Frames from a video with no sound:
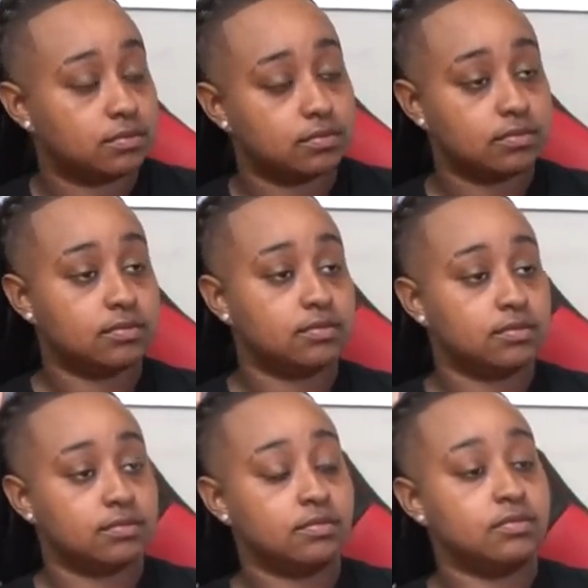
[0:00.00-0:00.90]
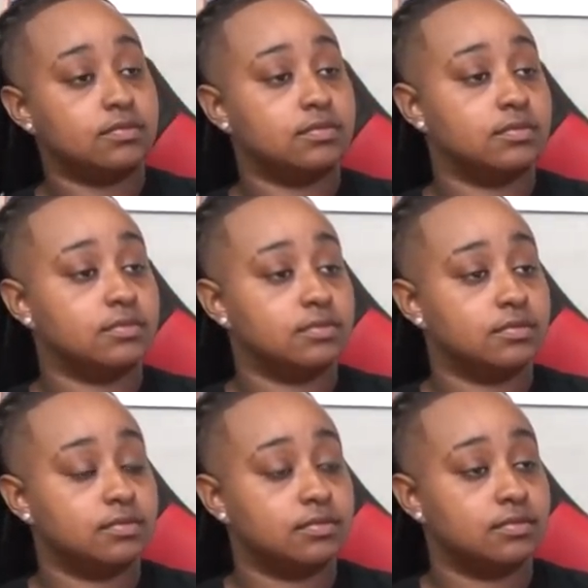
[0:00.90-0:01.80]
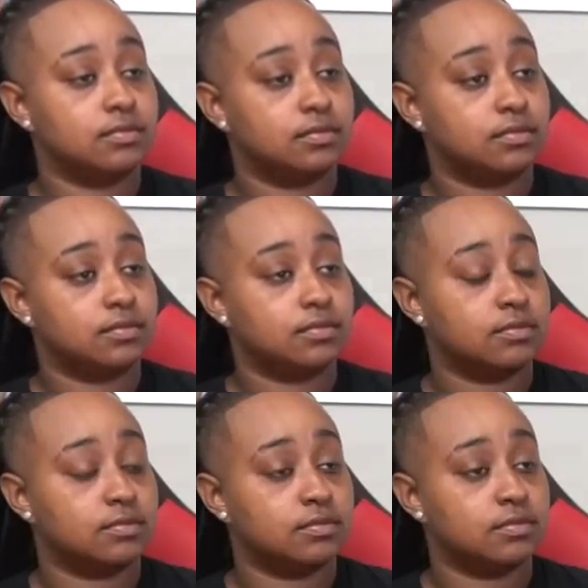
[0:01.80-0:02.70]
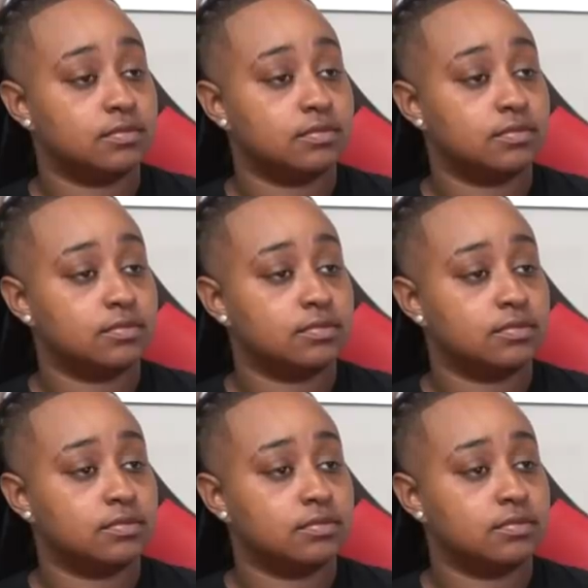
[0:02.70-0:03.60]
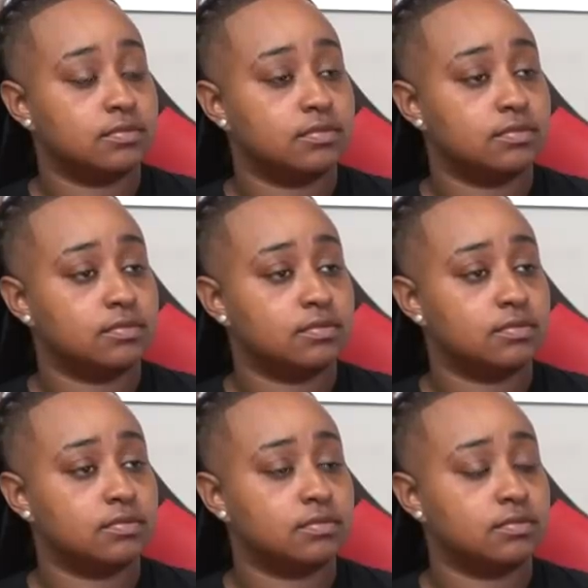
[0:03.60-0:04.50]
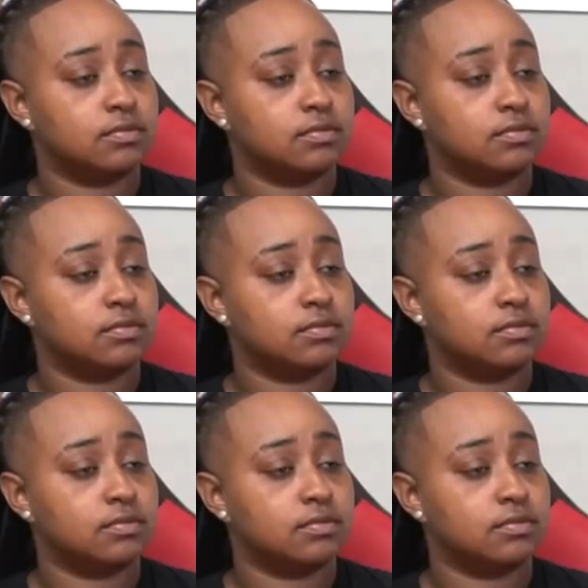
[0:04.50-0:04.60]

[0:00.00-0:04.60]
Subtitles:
The person shown says nothing.